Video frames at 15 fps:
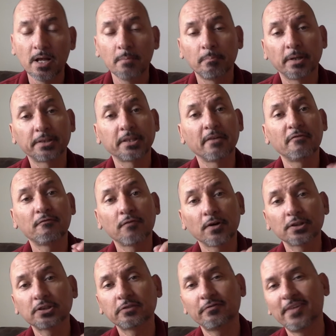But the
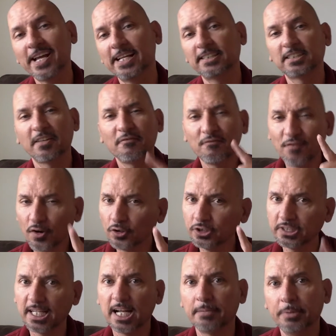first phase, the first
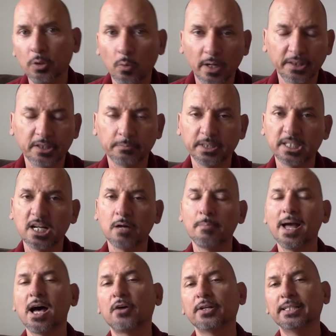time you want them to come
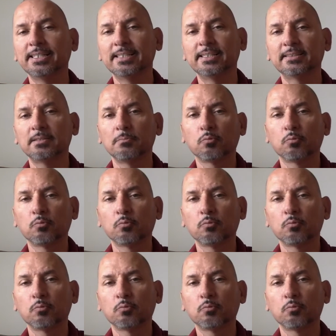out is